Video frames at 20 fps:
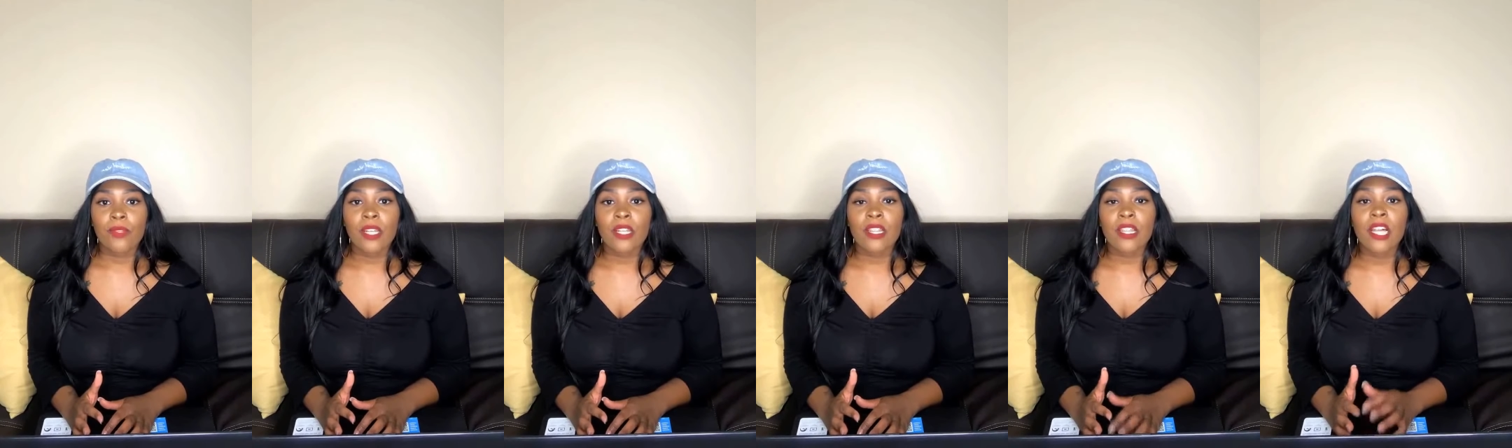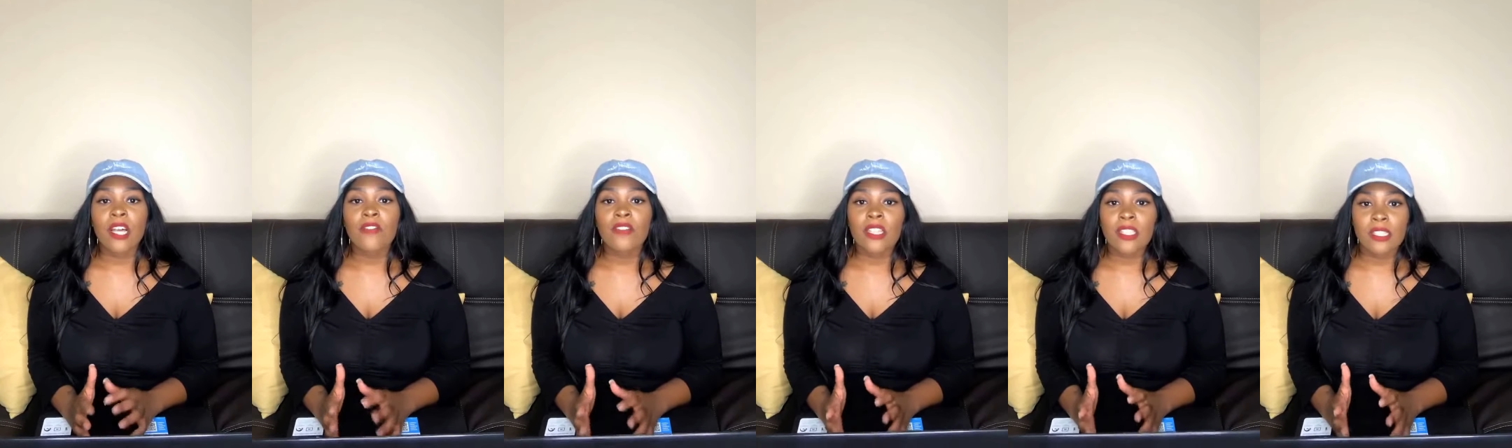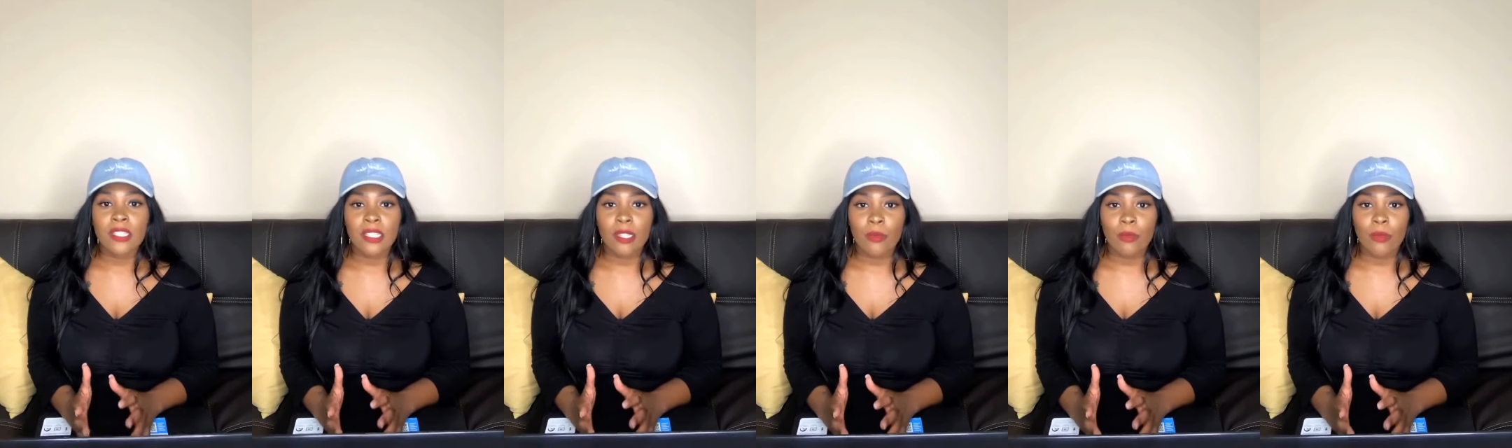
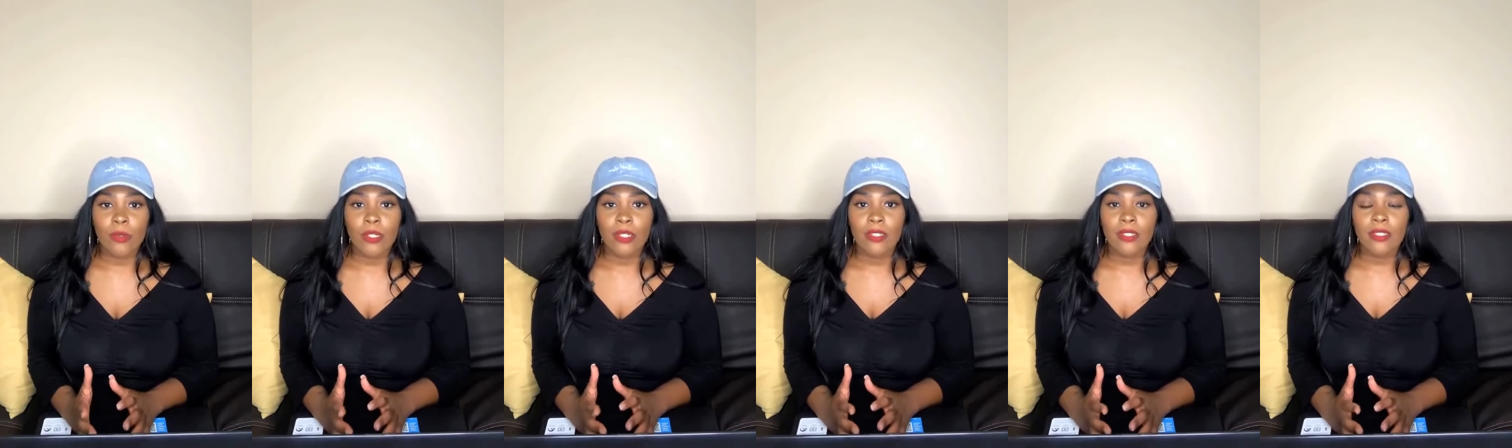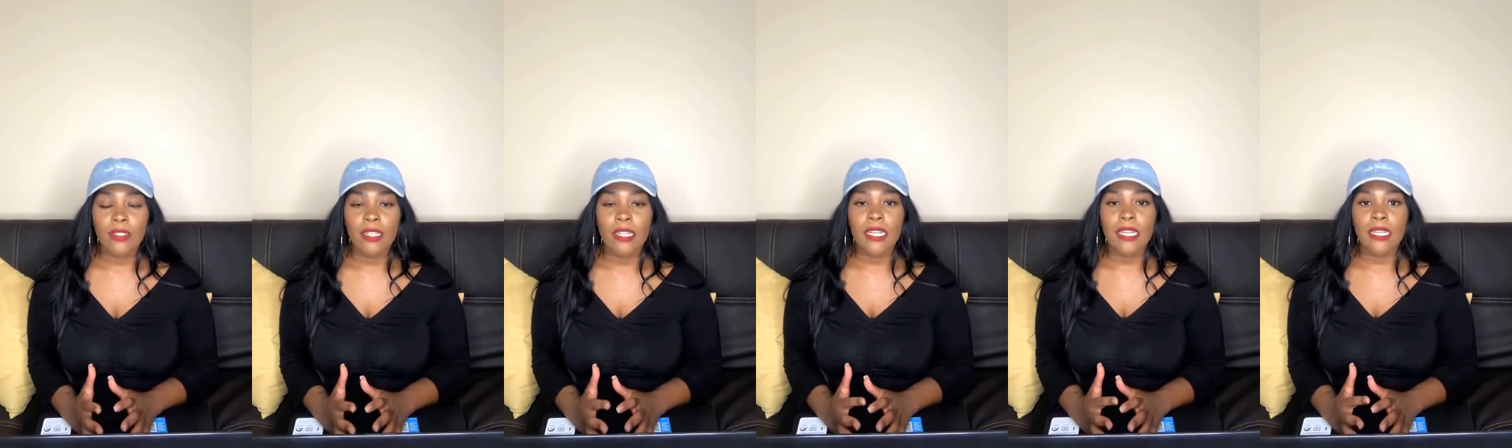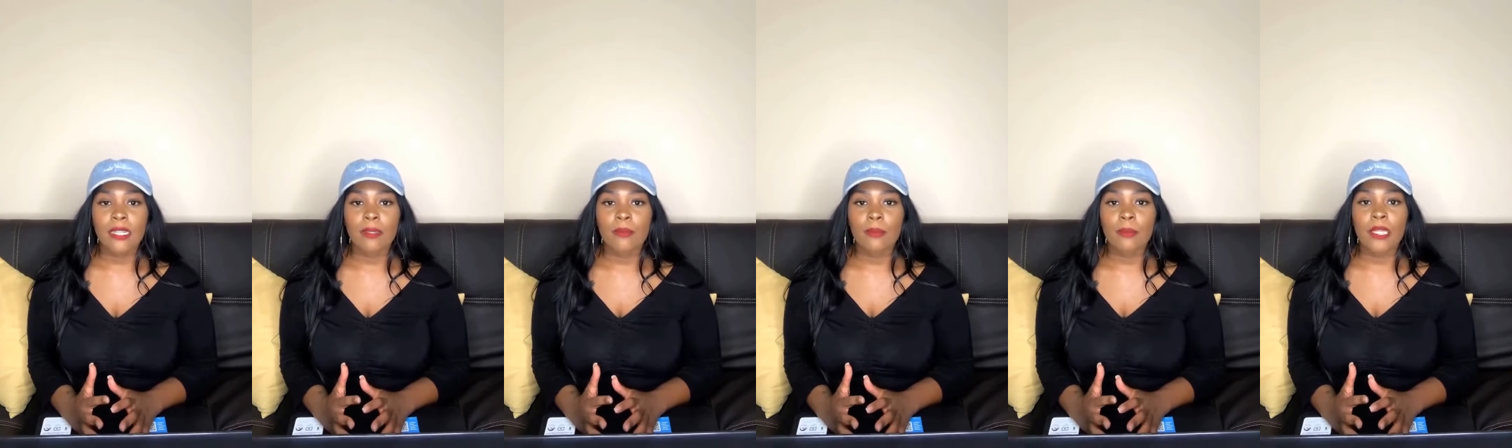loving someone
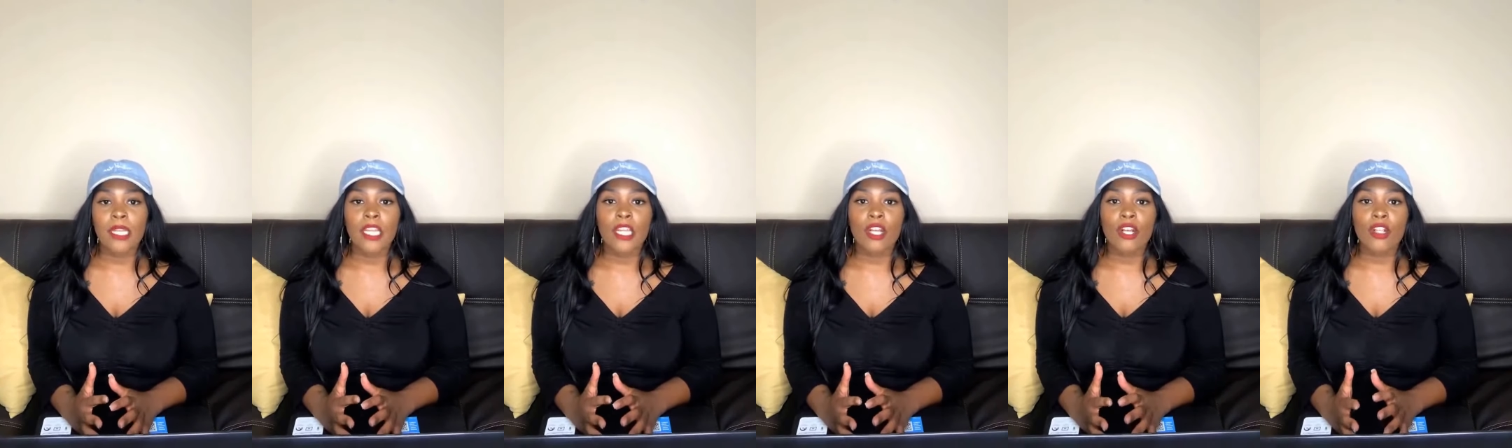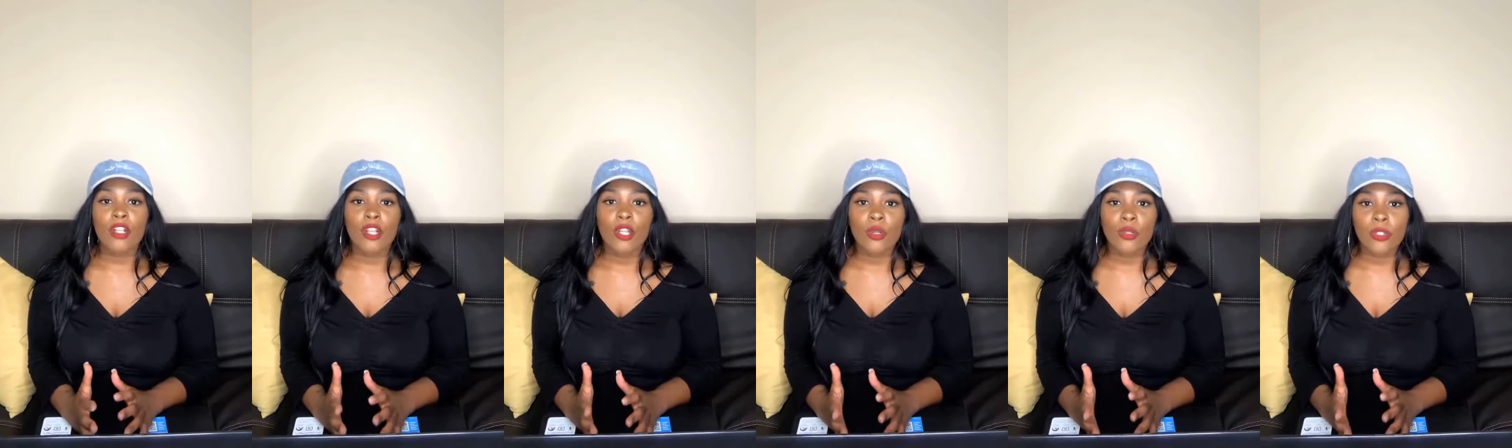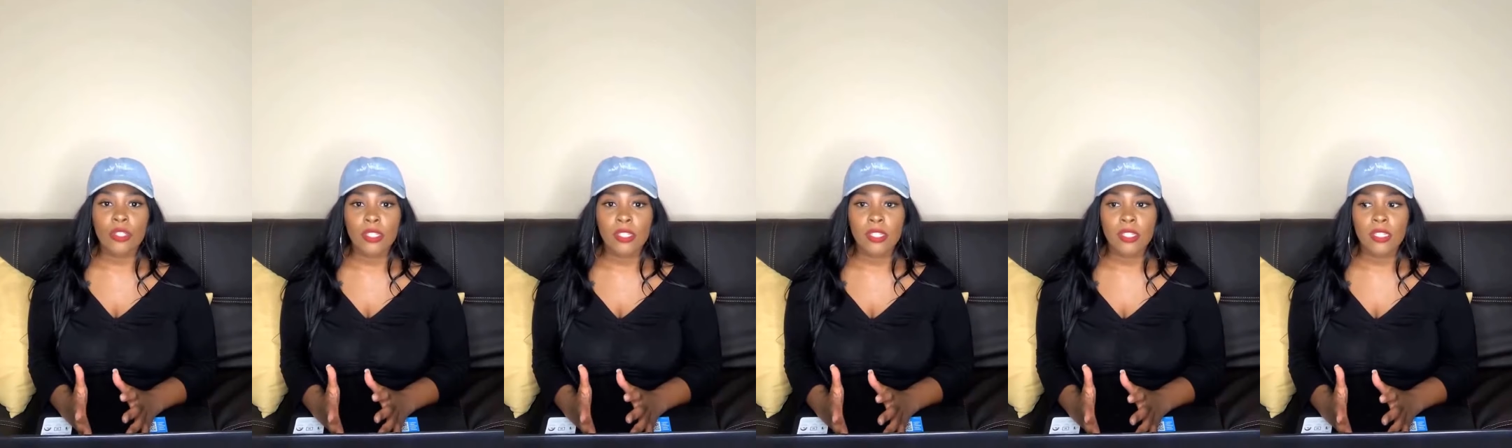and being
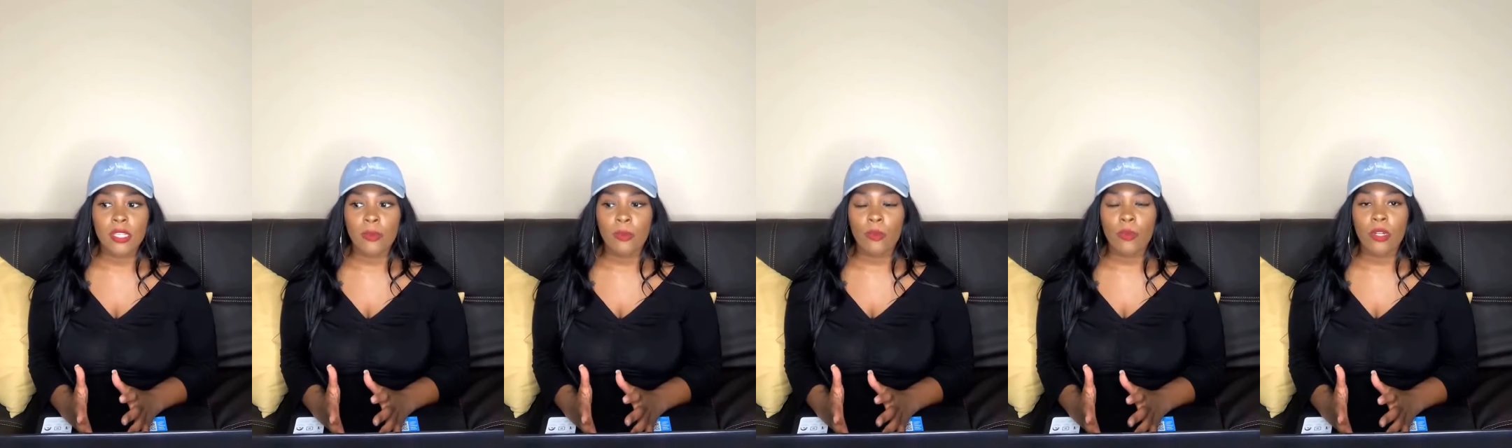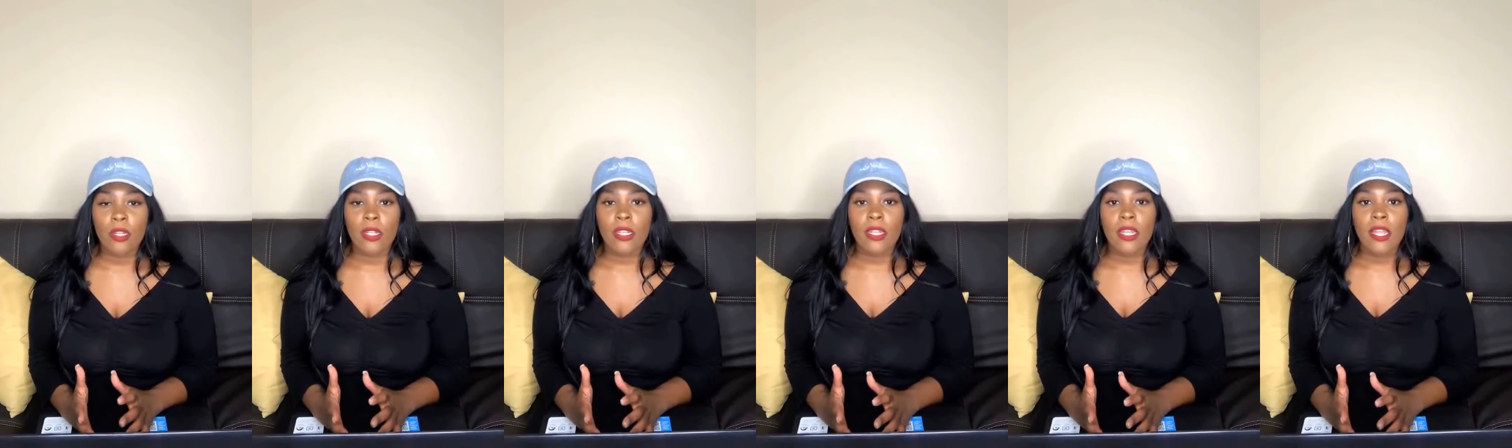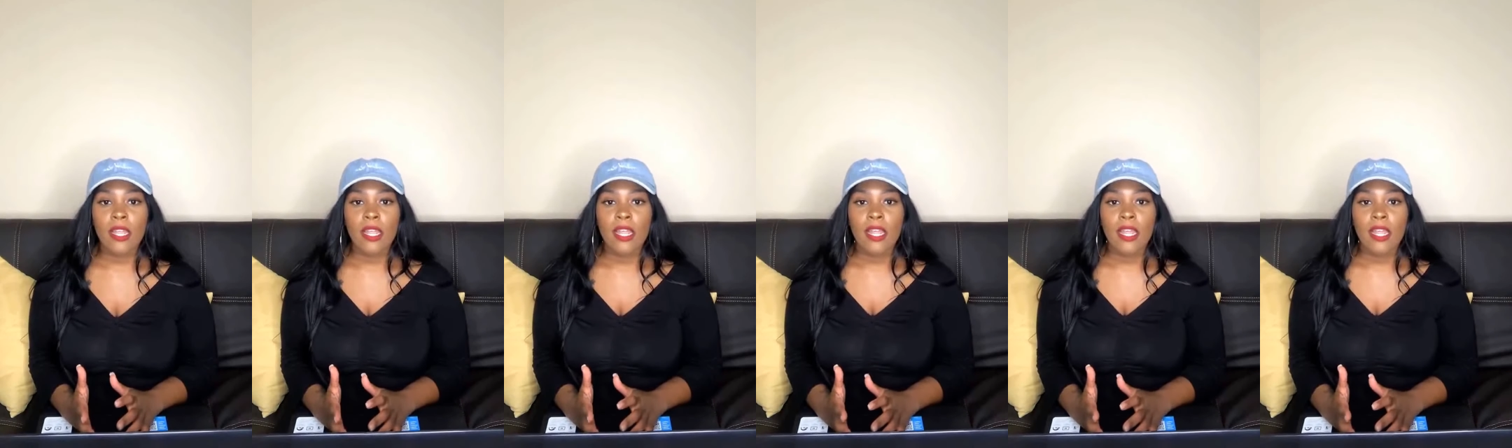close to someone